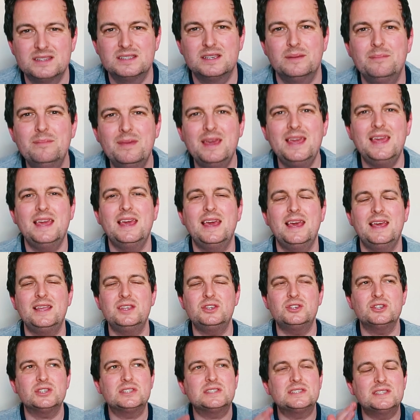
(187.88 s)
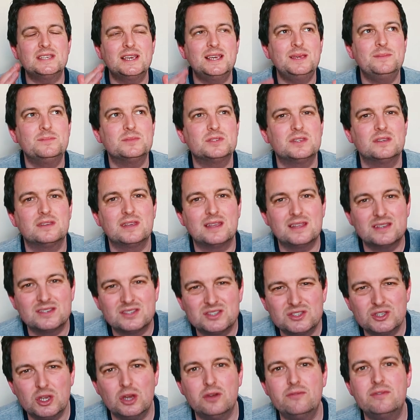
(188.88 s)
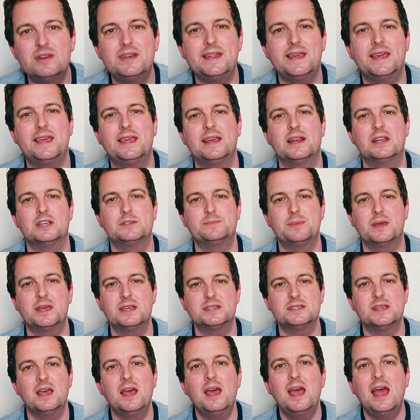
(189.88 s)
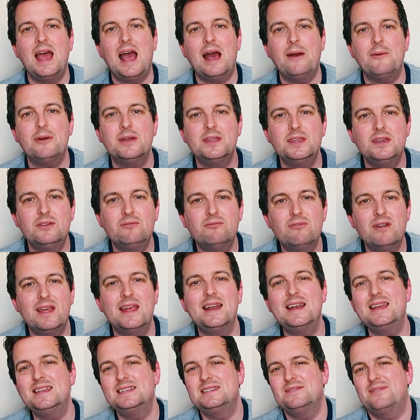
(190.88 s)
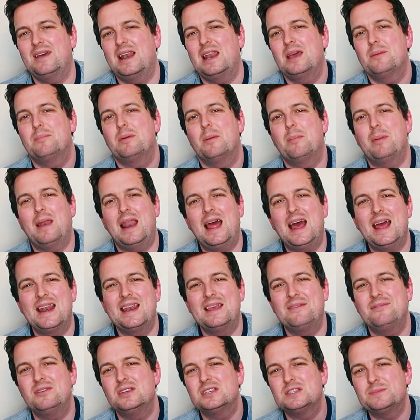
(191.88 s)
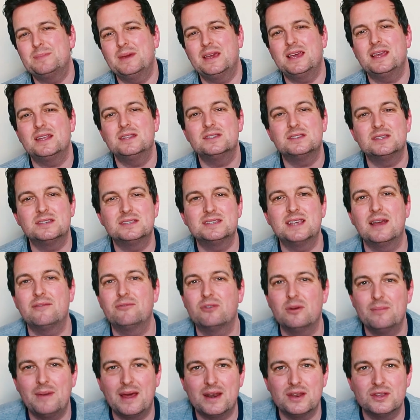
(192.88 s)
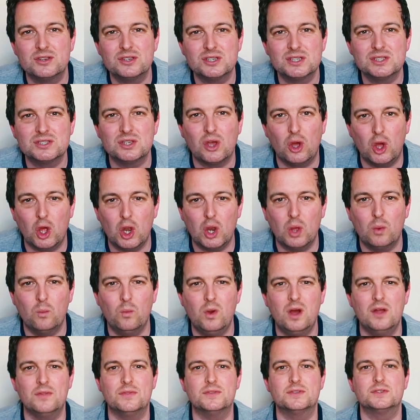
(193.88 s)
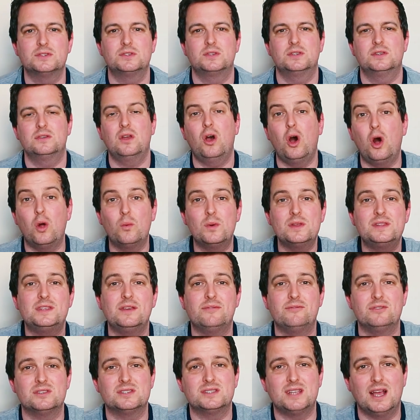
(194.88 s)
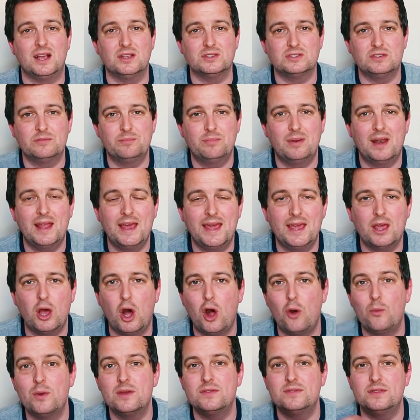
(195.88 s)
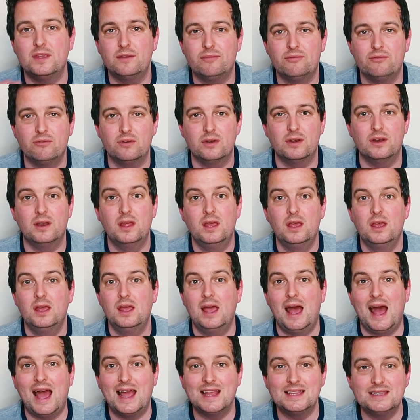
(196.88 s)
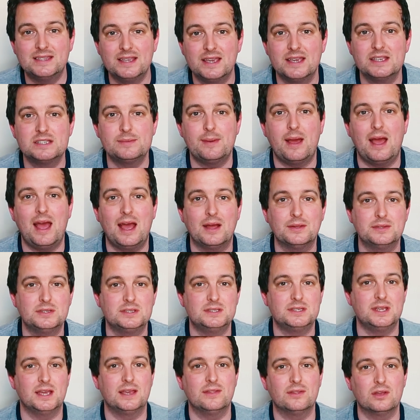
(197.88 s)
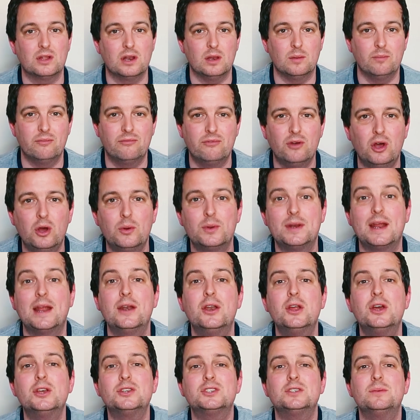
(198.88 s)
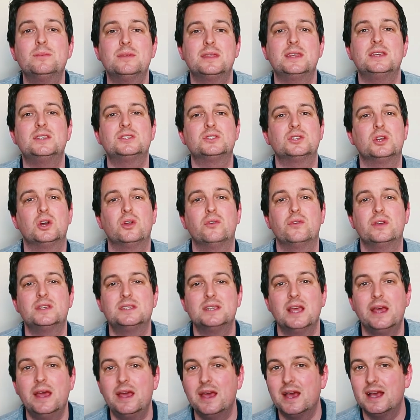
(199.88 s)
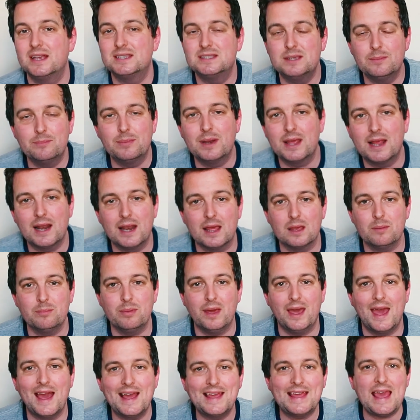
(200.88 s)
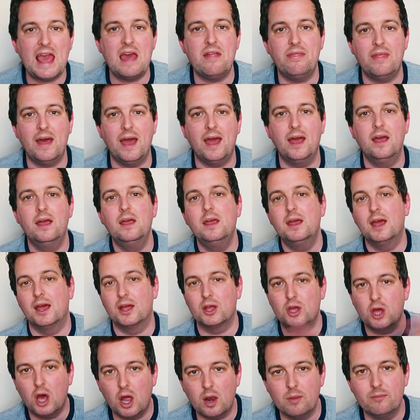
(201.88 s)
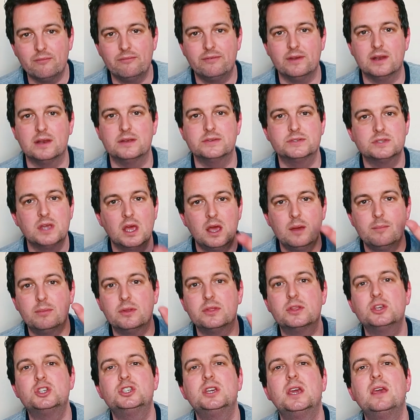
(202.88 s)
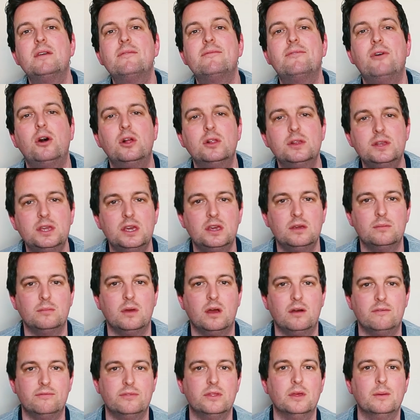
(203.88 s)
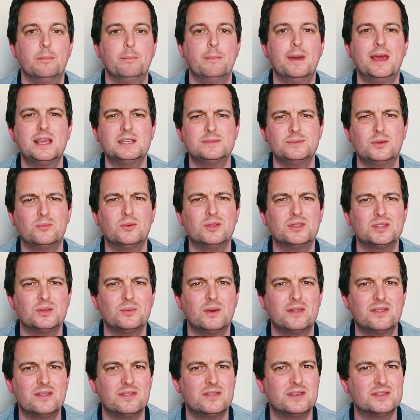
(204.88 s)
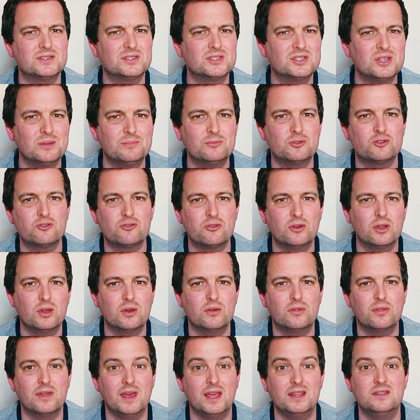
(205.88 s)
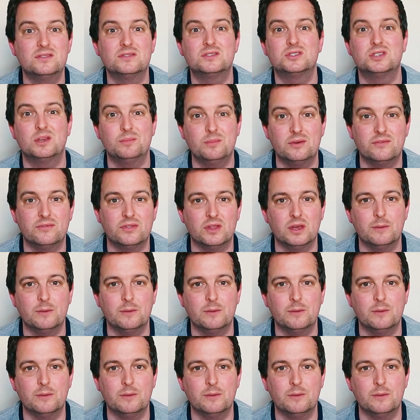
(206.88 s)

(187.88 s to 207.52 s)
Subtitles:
To me, it just seems so ridiculous, because how can you really develop a plan if you're speaking to several managers all at once, all with different styles of play, all with different ideas about how to take the club forward? I know some of these stories are simply clickbait, I get that, and column fillers, but the sheer volume of them makes me wonder whether there's some truth in some of